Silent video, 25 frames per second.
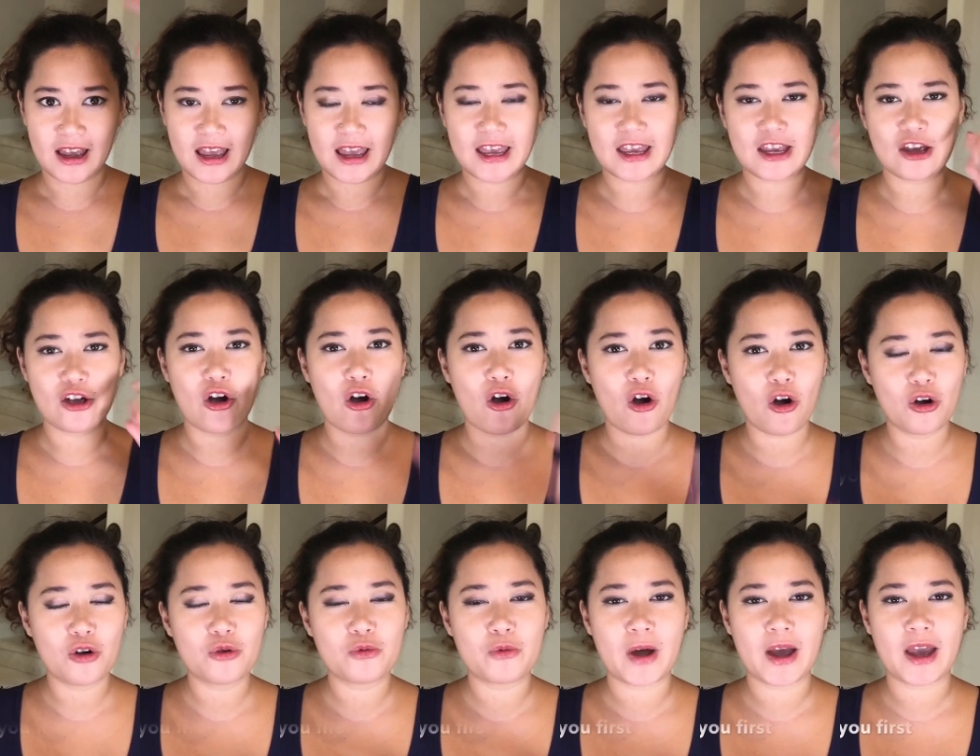He
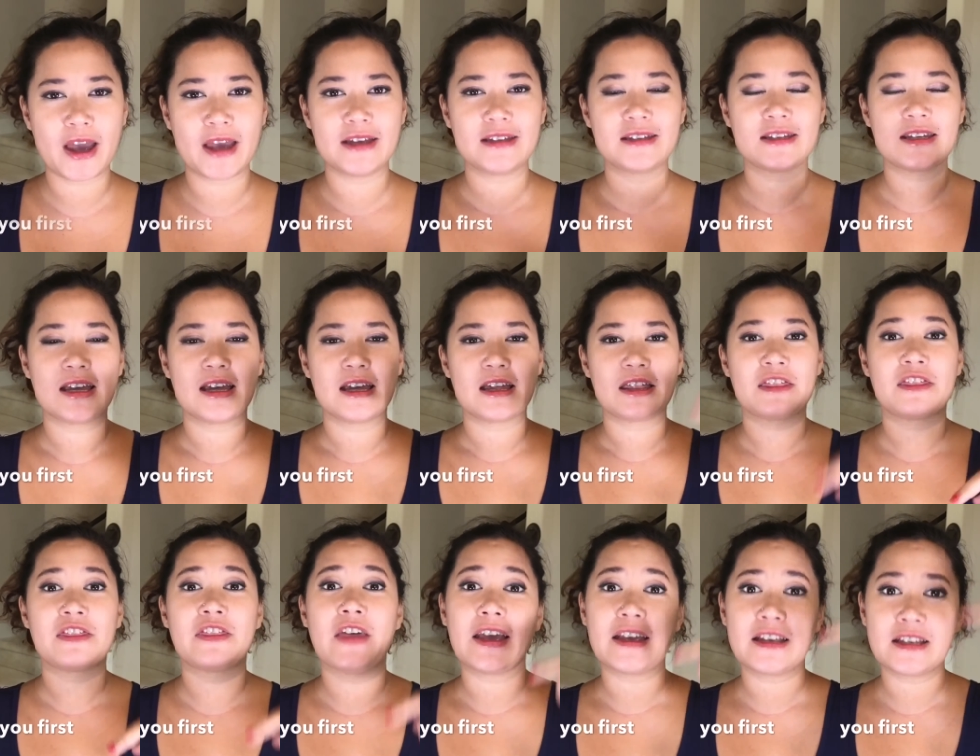always
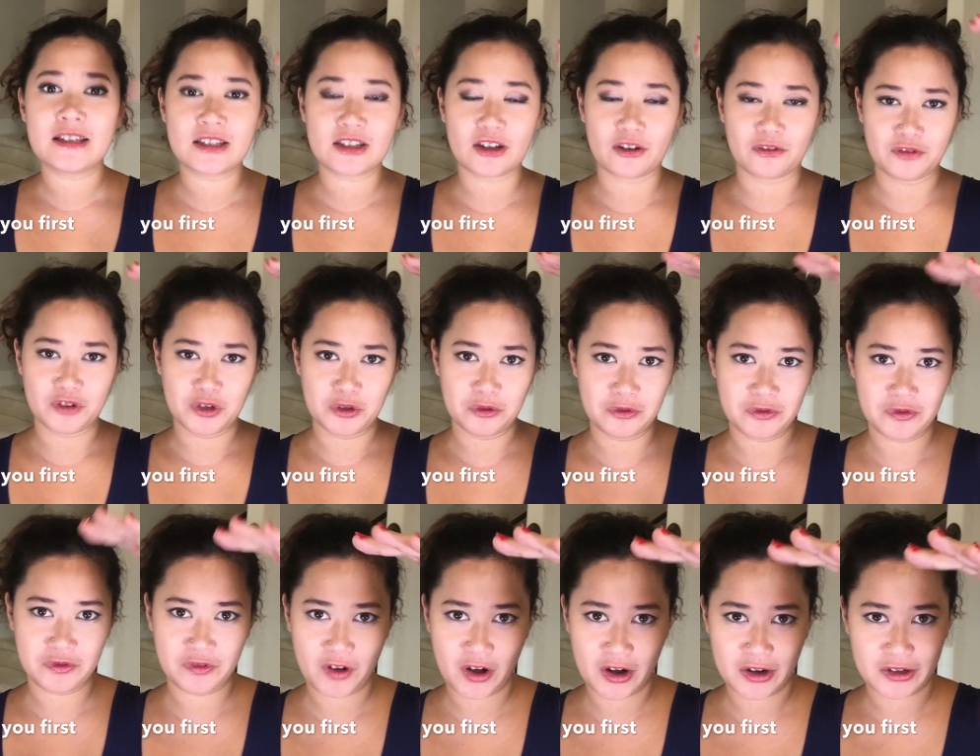thinks of you
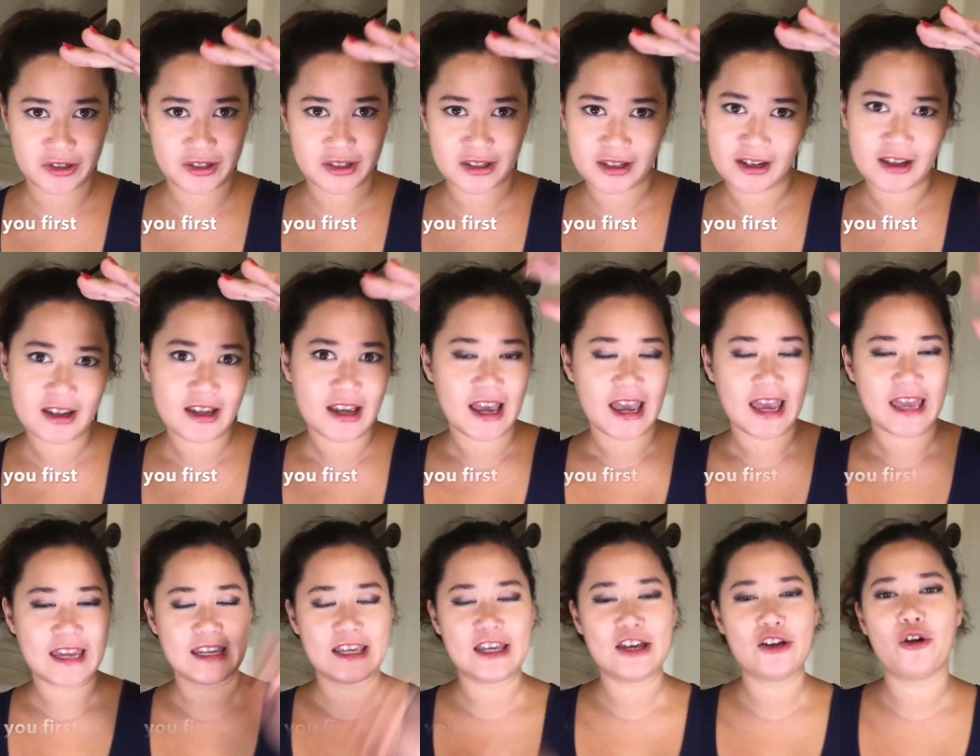first
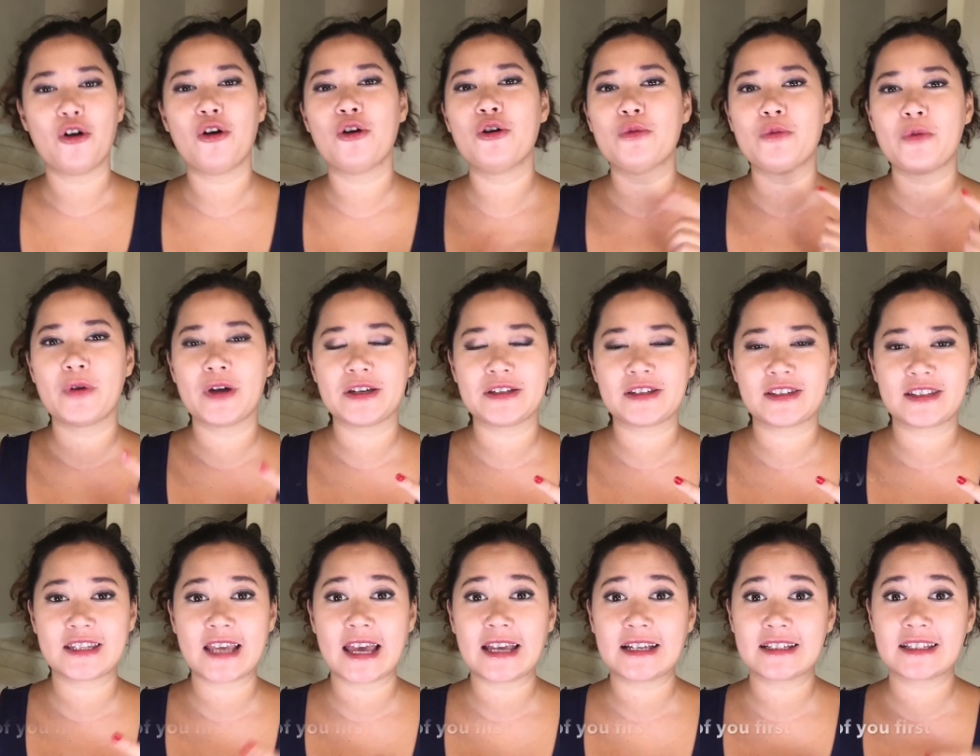and he always
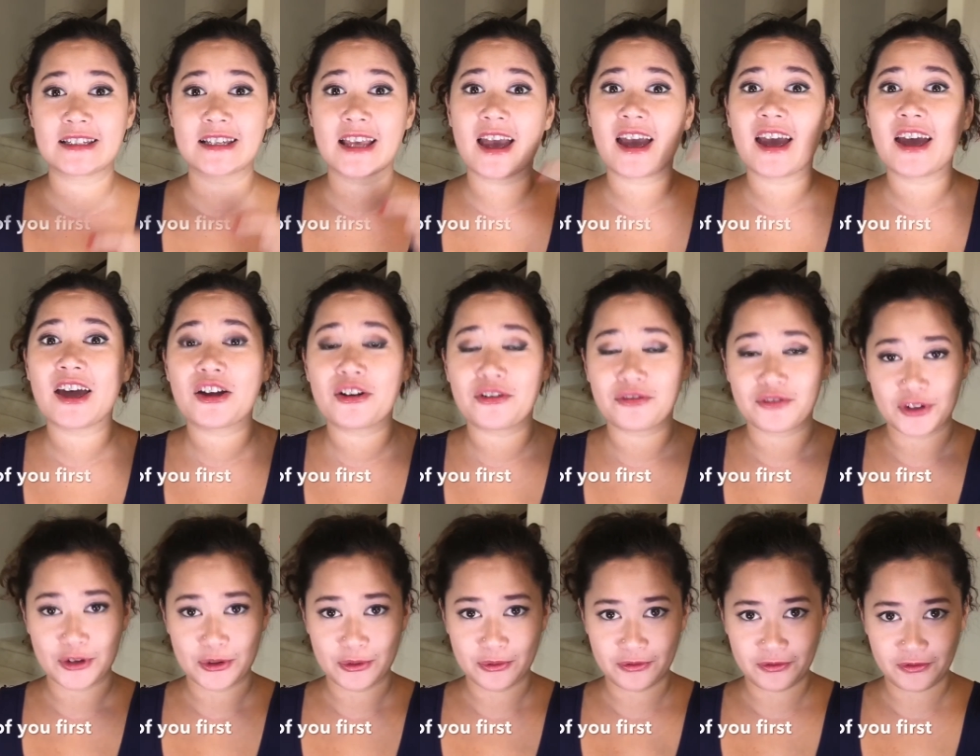takes care of
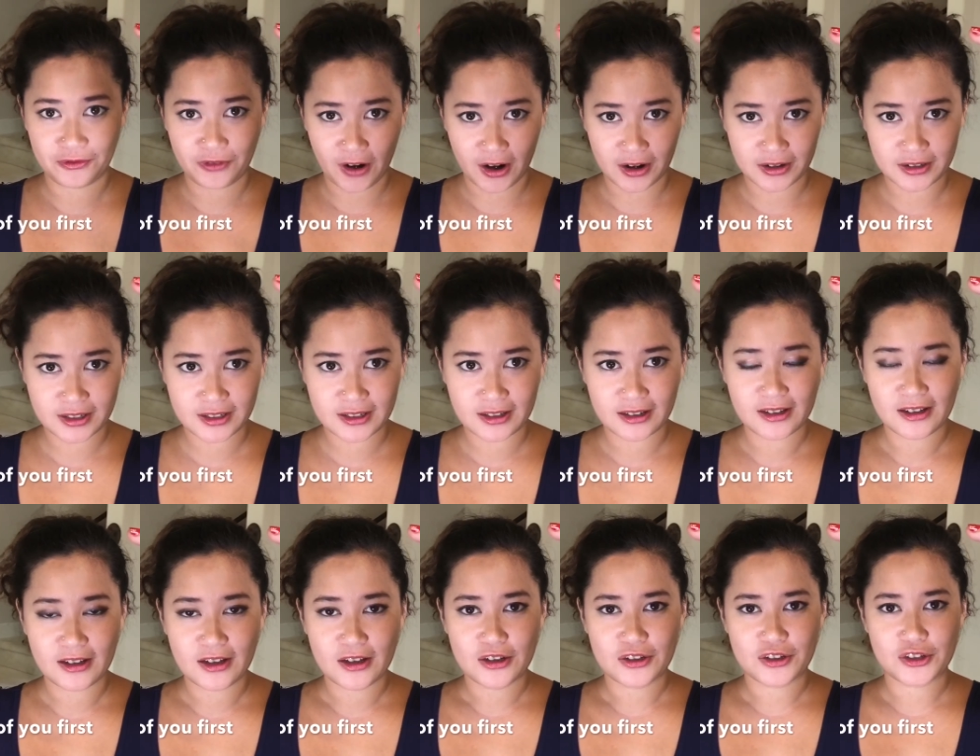you first.
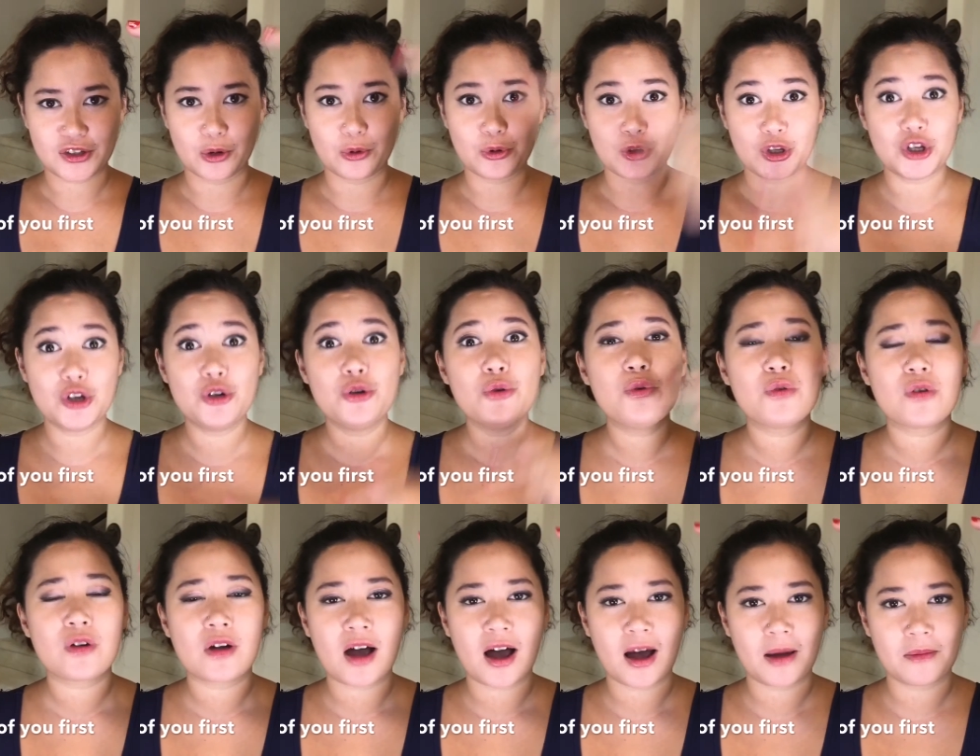So
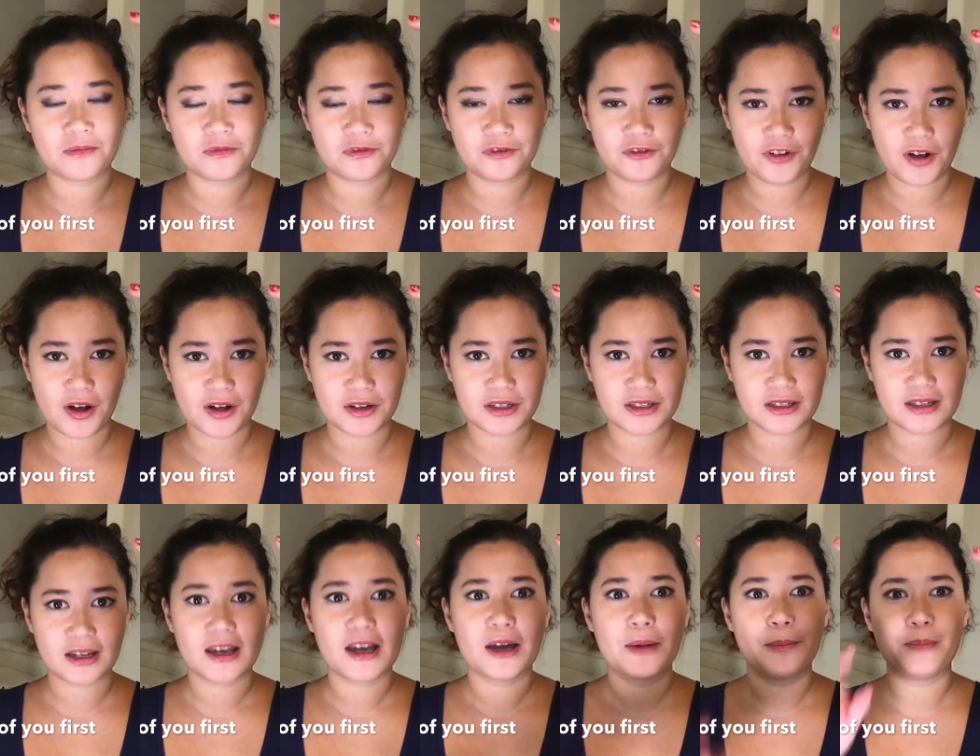you come
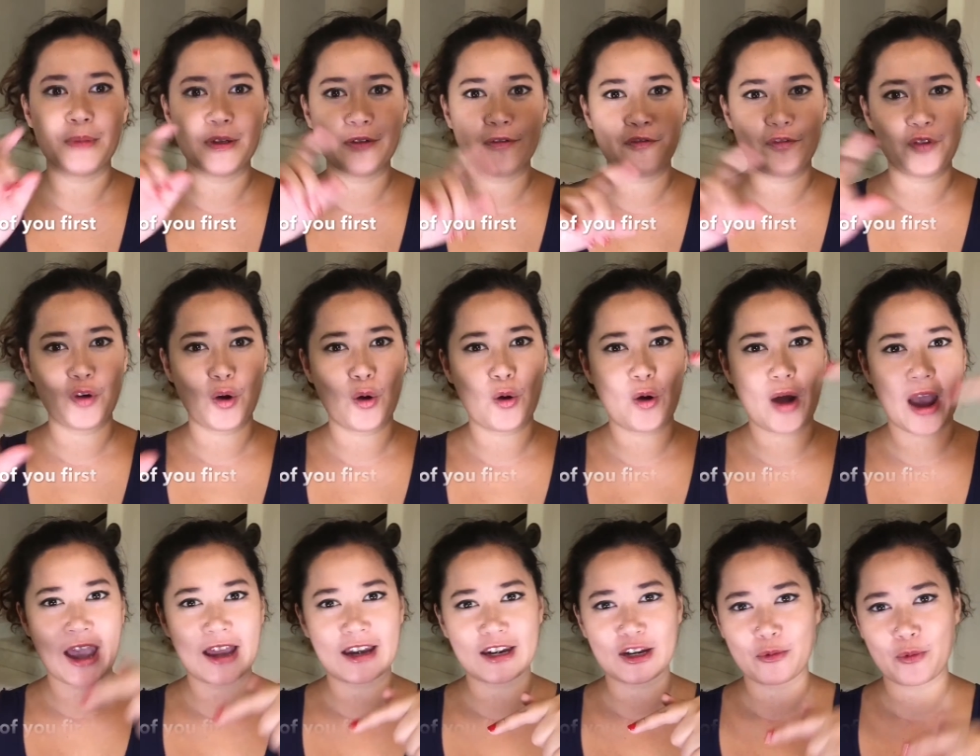first before
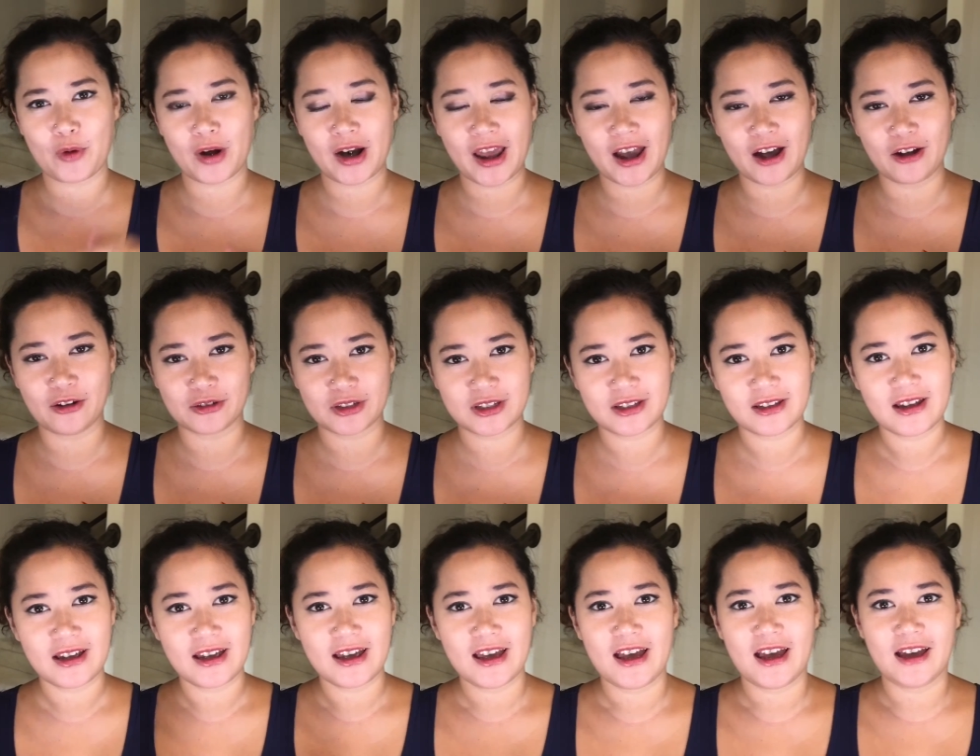anyone else.
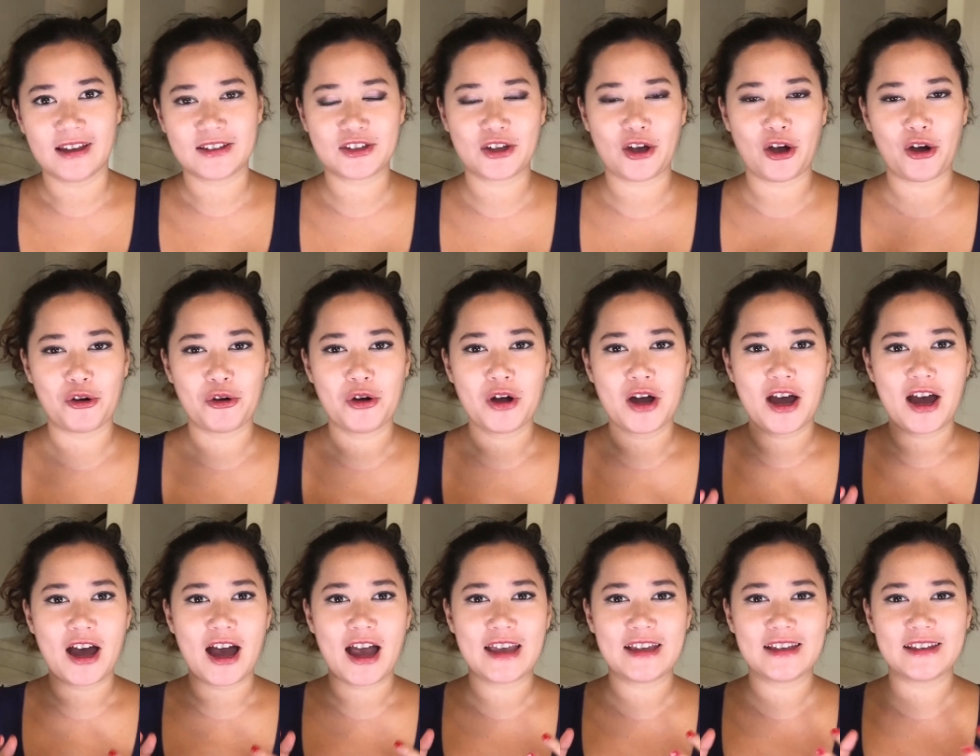So
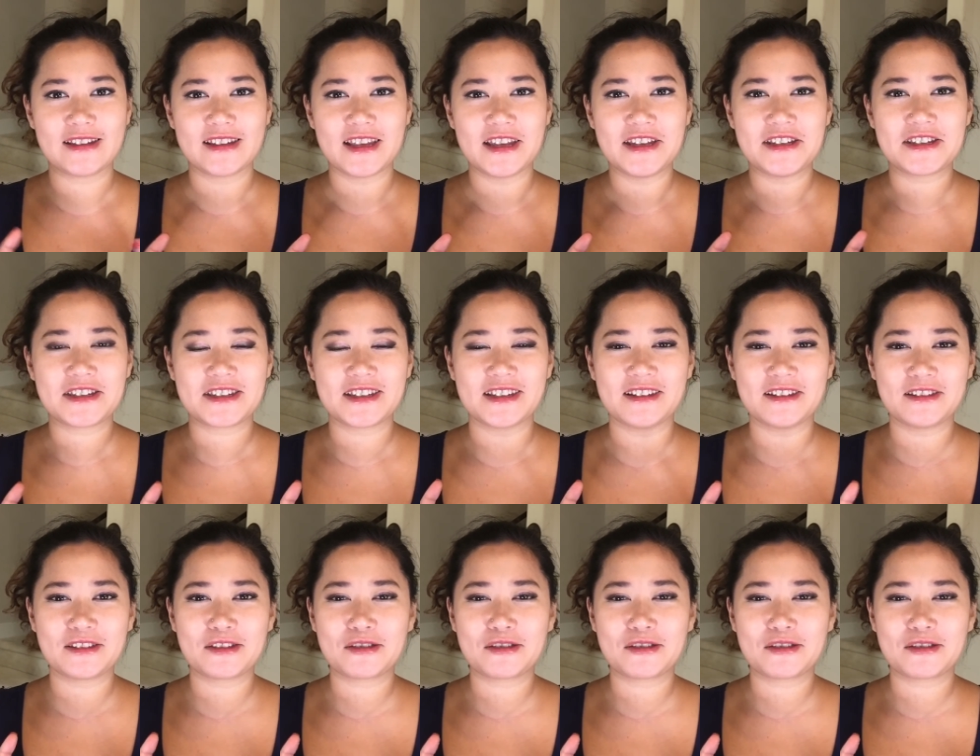it, it's,